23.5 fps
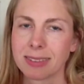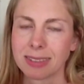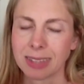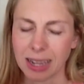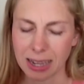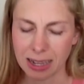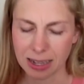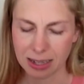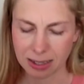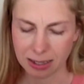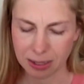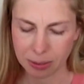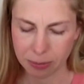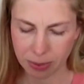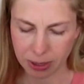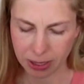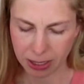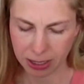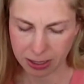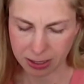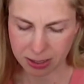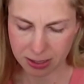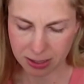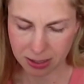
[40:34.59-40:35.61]
Yeah, I
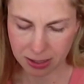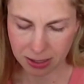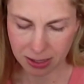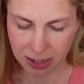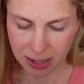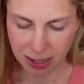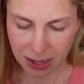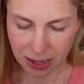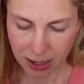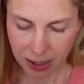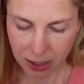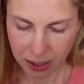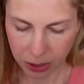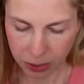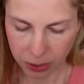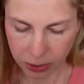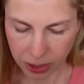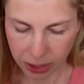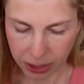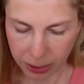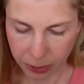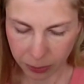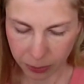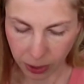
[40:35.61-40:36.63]
bet.
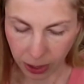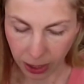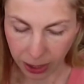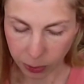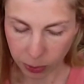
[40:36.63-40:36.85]
Okay, well,